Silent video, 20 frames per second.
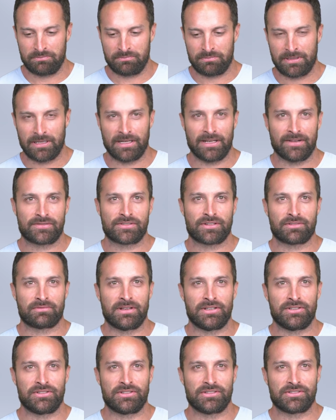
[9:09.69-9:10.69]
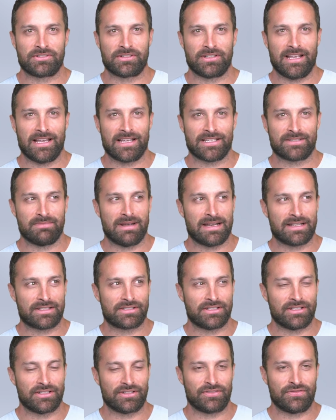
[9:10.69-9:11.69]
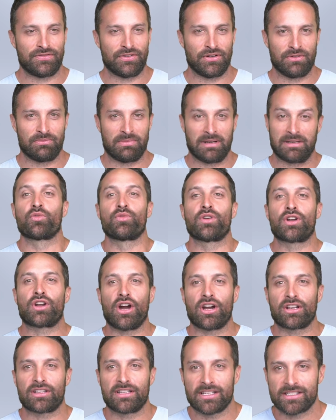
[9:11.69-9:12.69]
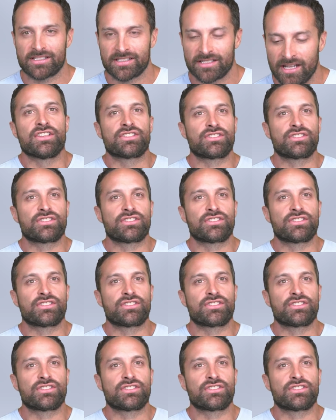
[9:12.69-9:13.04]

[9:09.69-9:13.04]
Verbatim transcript: plate of syringes and has medicine as food, but regardless.